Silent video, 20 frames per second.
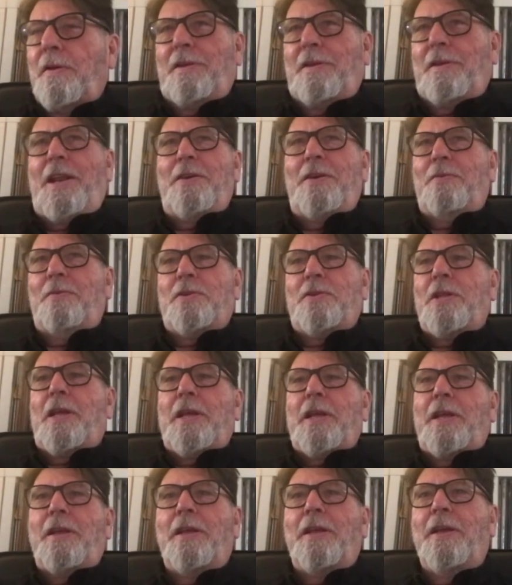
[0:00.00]
It's
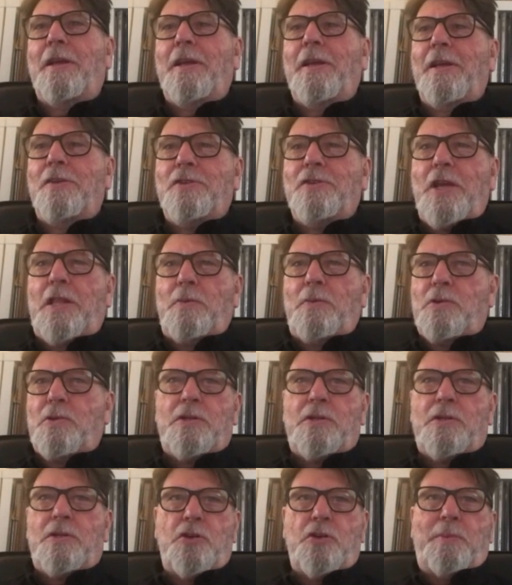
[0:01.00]
like, say there
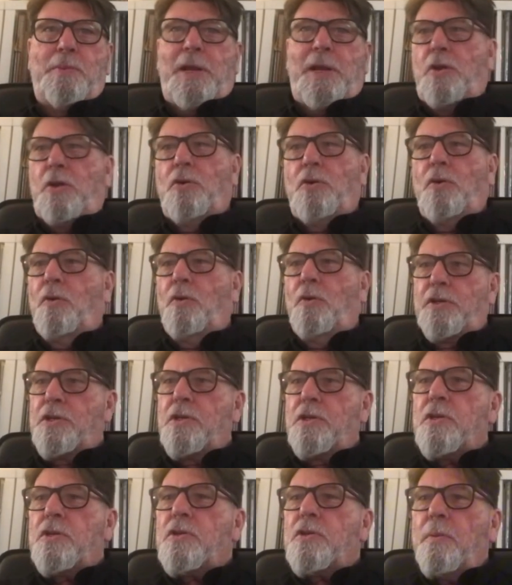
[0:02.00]
was too many
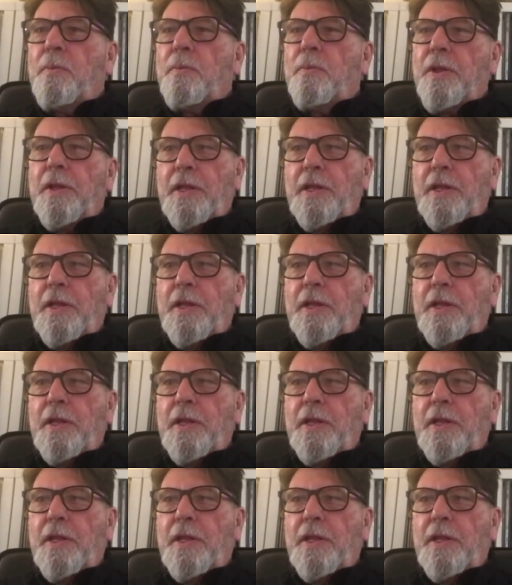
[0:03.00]
choruses or something,